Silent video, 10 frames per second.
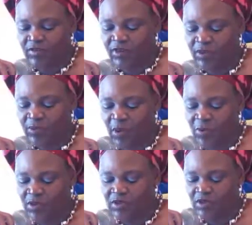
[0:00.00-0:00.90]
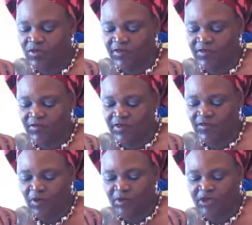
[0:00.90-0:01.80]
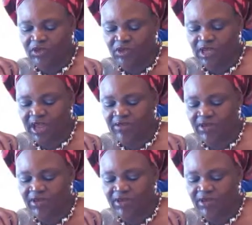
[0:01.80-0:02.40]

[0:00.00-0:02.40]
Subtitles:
for the purpose of reformation and